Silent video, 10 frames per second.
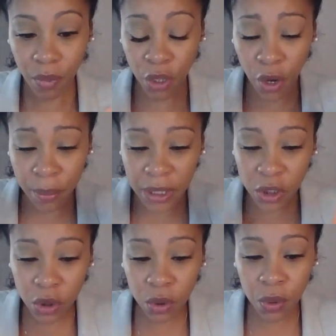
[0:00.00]
your
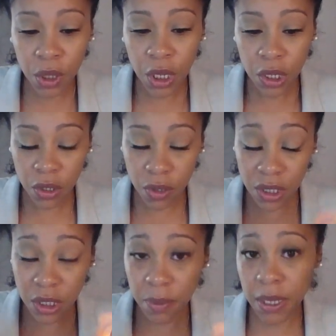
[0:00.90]
mental, you
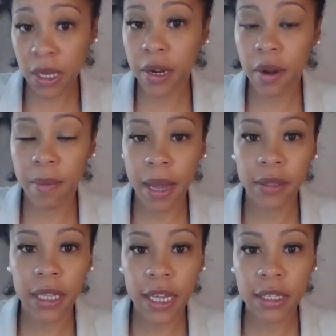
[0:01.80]
need to be clear
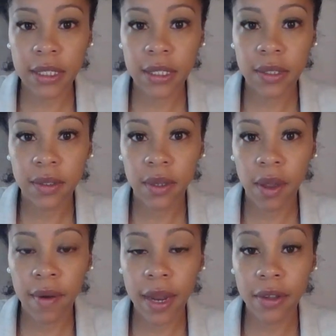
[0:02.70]
about things.
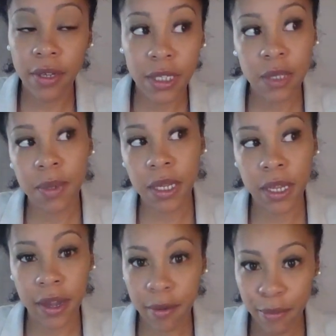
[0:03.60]
All right. You need to be
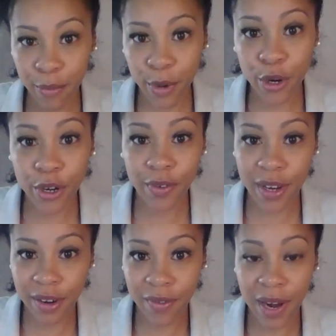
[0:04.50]
clear.
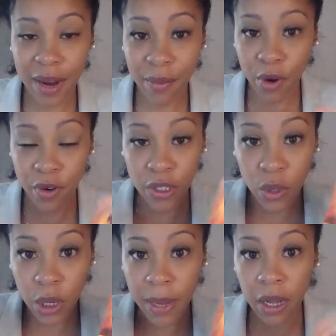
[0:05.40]
Mercury, right? Mercury is
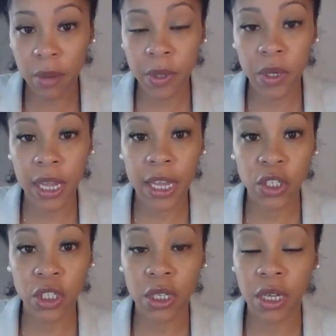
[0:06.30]
all about
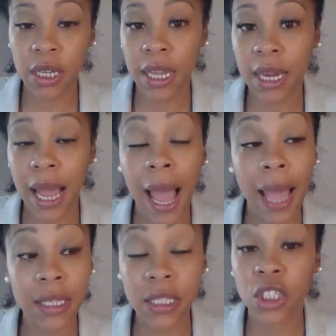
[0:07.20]
communication. Again, I
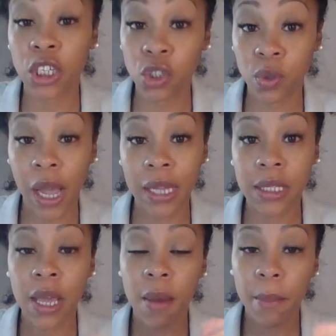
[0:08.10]
highly suggest you guys
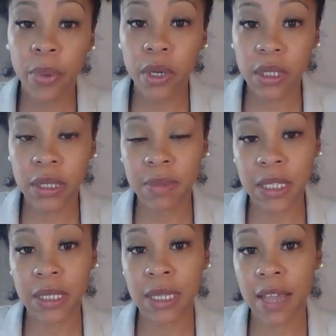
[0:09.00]
book
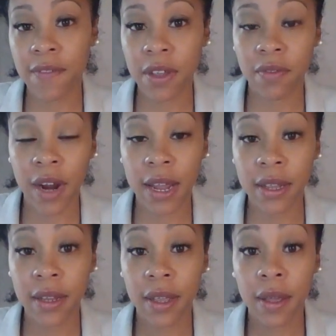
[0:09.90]
Mr. David,
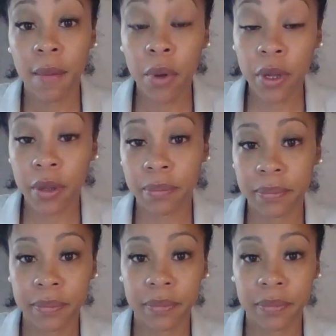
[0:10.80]
right? Book him.